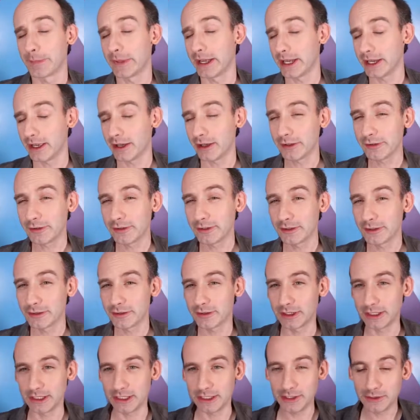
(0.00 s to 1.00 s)
I
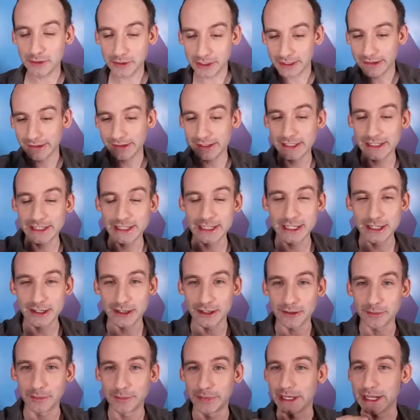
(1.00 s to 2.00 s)
also, you can see it
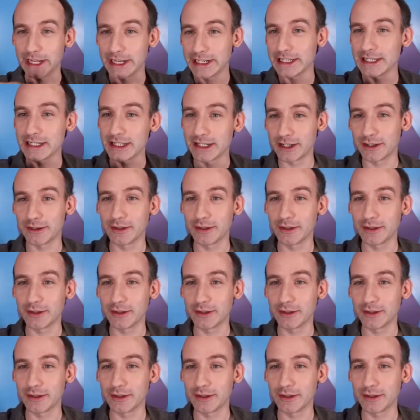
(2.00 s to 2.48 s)
here, but I didn't